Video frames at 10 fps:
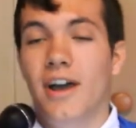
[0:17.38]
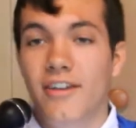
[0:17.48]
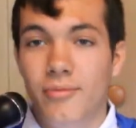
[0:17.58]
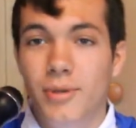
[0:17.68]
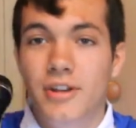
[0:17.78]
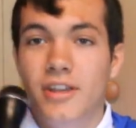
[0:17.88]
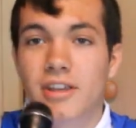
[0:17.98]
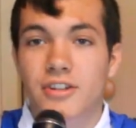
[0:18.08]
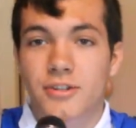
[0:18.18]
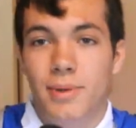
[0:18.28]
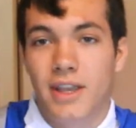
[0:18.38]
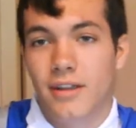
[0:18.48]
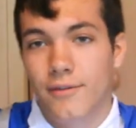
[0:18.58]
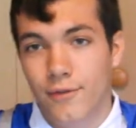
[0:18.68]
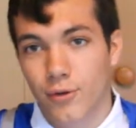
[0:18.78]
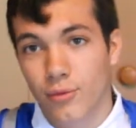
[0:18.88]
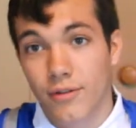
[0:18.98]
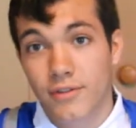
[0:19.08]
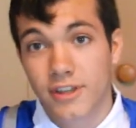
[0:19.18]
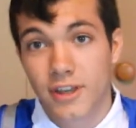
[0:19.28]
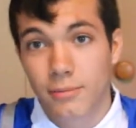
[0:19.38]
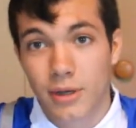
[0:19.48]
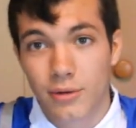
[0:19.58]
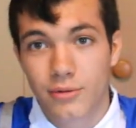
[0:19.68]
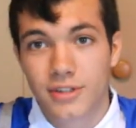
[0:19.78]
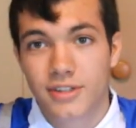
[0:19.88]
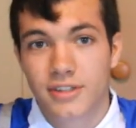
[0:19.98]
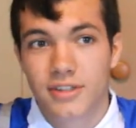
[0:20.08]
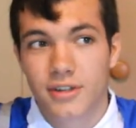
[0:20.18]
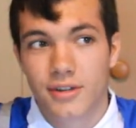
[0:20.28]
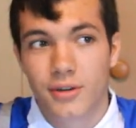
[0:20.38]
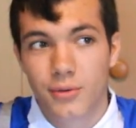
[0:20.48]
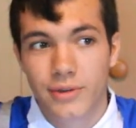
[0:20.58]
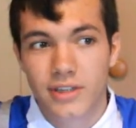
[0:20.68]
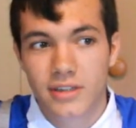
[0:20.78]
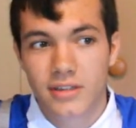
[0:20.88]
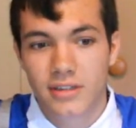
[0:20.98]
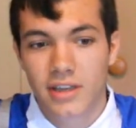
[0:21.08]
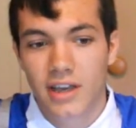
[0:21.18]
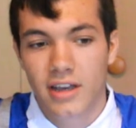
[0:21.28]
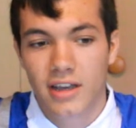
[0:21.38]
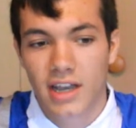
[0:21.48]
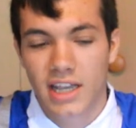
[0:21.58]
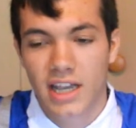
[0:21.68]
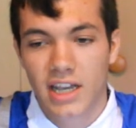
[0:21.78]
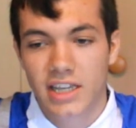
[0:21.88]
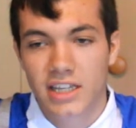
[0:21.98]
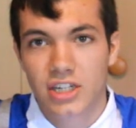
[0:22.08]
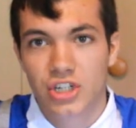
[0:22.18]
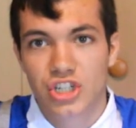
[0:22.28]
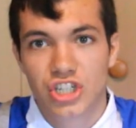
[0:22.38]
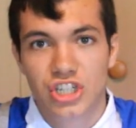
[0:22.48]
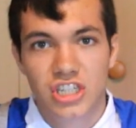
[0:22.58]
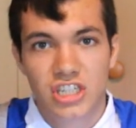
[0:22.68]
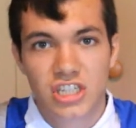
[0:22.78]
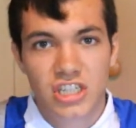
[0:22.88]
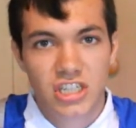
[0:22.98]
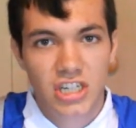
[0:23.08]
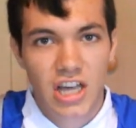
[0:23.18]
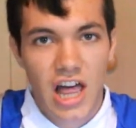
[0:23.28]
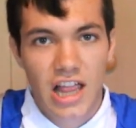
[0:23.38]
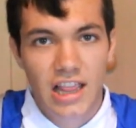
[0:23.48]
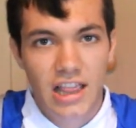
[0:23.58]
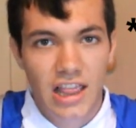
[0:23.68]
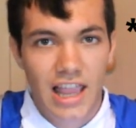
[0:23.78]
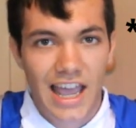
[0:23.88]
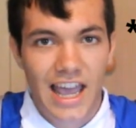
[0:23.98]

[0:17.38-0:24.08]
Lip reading: I've been in Japan for roughly about a week. Yeah, I got here last